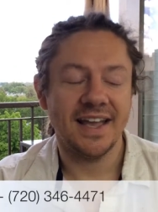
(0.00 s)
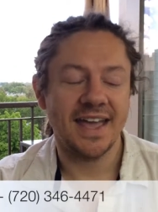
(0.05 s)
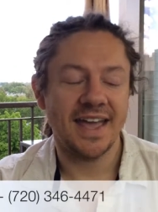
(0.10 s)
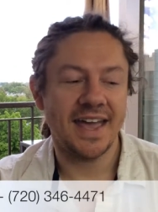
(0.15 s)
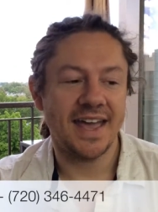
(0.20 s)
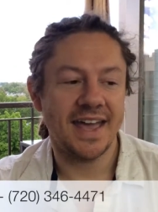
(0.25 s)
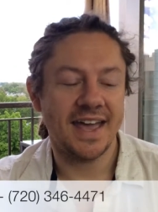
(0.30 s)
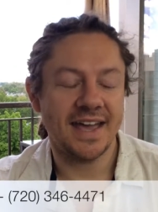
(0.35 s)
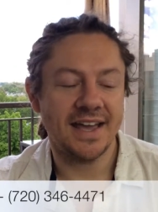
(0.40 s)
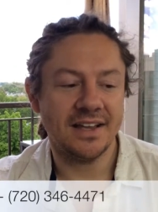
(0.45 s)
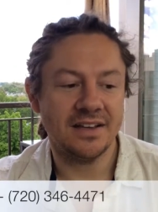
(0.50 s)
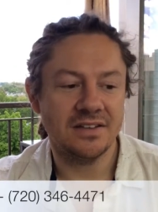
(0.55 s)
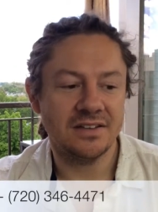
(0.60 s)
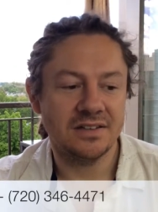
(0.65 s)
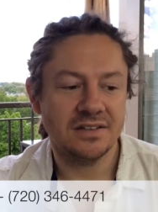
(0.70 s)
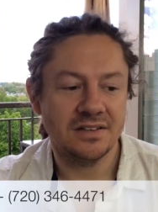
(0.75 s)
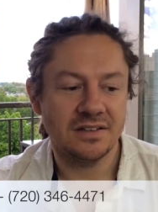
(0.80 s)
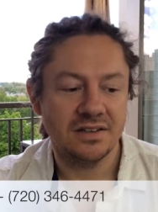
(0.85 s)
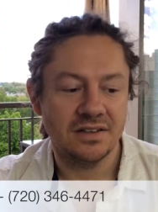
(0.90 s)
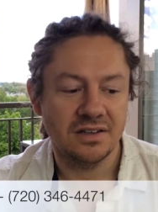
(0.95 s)

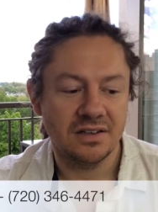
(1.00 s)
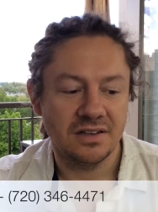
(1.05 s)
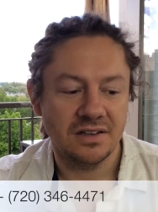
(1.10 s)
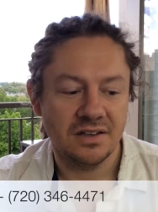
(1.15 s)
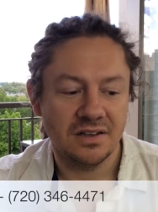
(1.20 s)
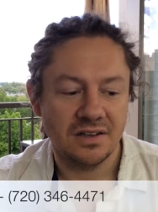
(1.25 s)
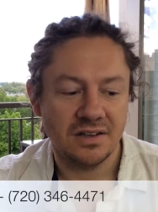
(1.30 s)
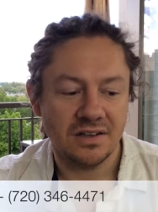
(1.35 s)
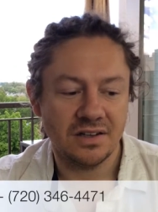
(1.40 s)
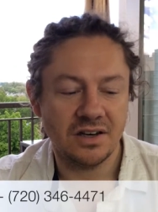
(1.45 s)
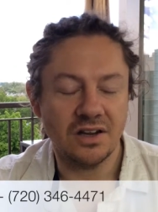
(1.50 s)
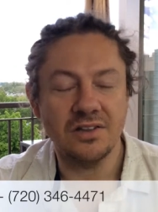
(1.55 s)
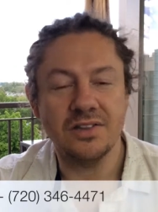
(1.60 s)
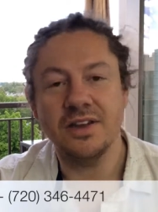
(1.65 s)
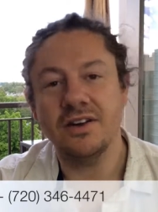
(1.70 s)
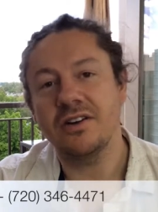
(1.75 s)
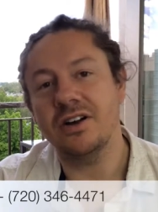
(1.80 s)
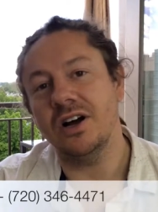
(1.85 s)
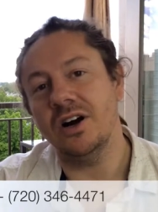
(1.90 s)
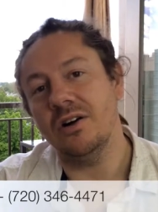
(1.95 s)
And, you know,
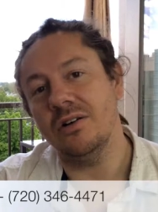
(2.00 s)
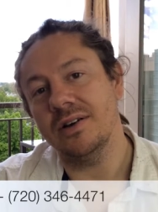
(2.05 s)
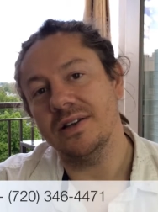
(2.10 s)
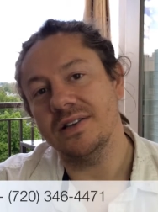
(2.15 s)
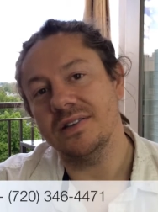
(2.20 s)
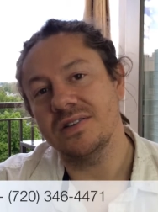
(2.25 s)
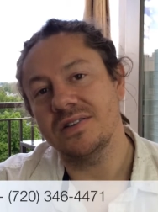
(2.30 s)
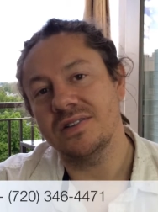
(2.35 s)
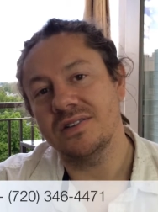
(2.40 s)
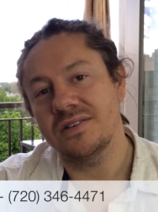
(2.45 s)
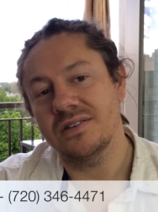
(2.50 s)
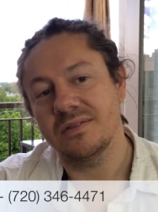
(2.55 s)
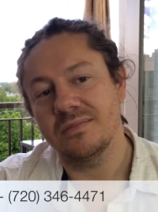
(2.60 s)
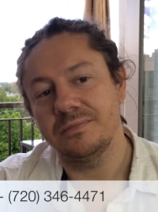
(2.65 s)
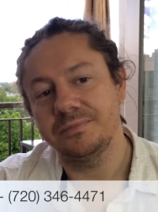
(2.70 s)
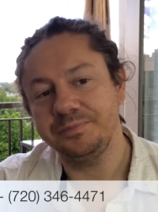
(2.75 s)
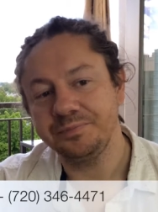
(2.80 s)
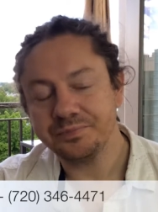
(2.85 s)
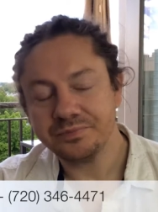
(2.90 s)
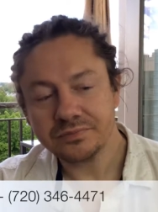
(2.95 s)
their goal is
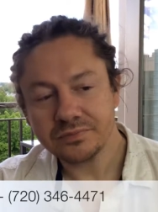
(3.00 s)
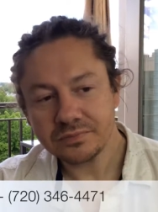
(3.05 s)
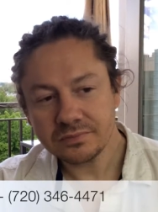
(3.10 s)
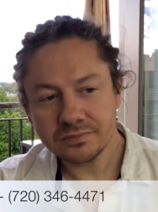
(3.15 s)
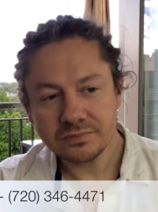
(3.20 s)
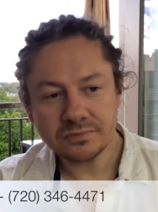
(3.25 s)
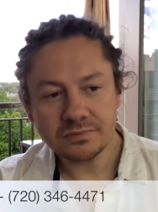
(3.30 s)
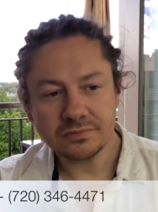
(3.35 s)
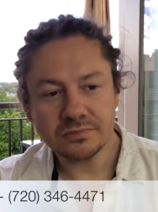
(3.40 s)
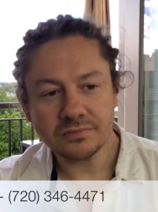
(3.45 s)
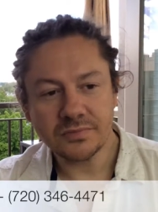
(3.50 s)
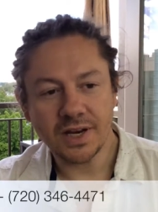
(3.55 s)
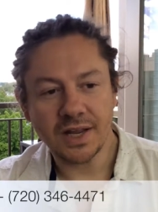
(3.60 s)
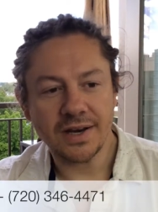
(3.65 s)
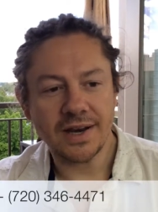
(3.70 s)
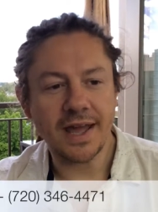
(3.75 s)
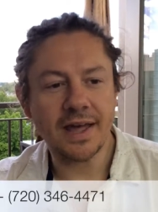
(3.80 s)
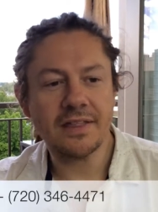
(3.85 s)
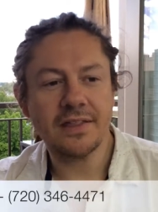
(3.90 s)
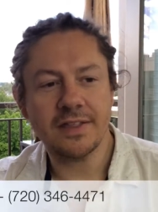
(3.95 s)

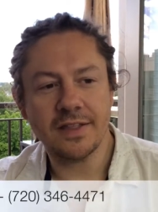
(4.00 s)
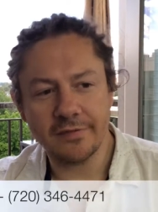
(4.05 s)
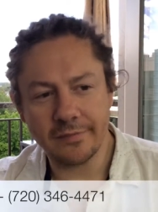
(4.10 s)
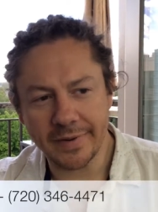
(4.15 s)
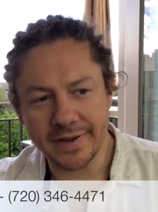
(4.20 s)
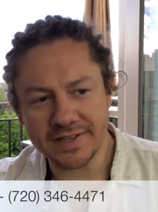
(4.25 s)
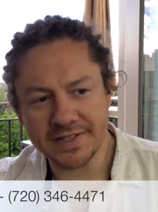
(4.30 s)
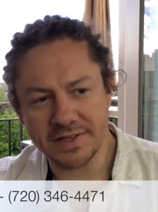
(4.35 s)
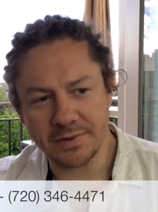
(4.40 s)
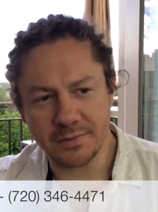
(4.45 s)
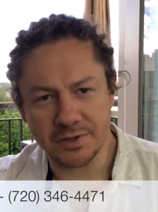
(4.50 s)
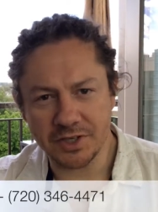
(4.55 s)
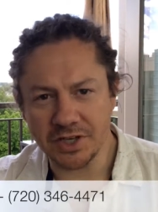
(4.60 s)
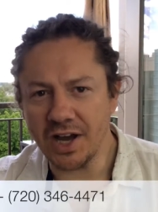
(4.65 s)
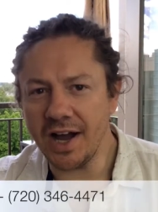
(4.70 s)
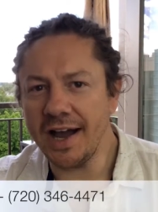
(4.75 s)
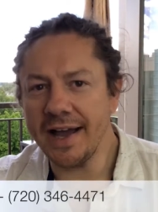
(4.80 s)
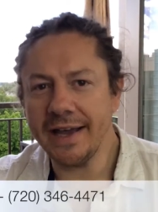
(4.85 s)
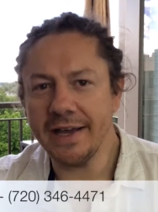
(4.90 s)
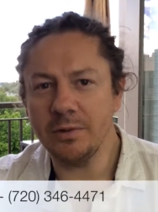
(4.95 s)
now that they've basically
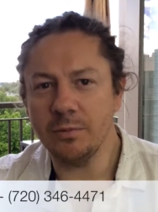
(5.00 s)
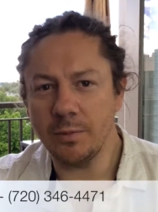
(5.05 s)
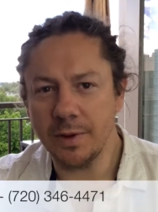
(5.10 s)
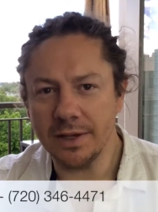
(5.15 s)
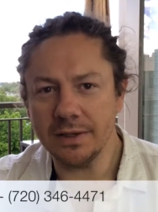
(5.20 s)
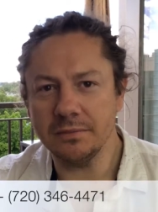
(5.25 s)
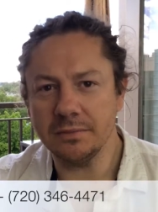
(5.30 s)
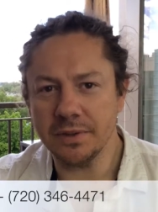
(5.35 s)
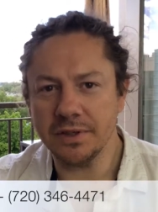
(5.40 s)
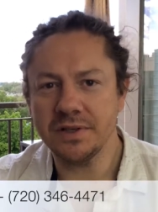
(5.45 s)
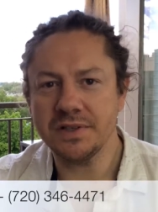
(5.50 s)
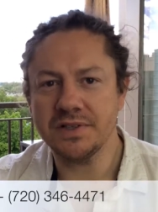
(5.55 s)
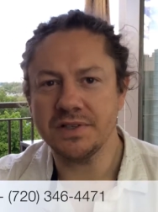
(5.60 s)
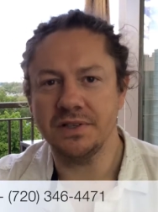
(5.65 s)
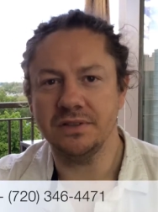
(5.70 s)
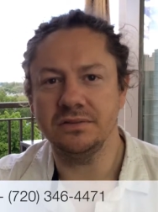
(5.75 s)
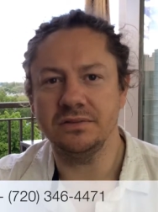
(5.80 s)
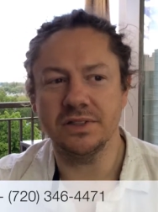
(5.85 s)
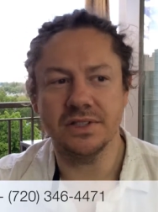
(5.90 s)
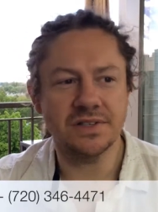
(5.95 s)
retired one
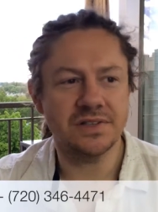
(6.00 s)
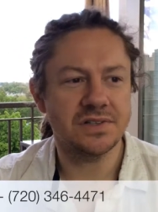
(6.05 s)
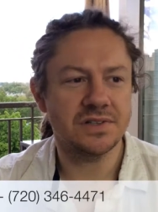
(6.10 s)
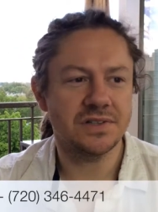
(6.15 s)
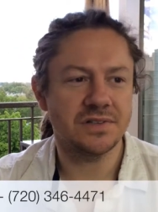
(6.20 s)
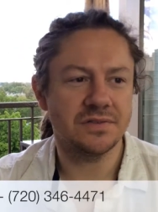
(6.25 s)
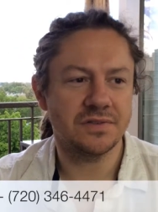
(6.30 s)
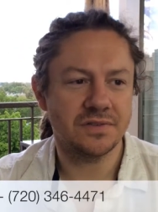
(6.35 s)
person, is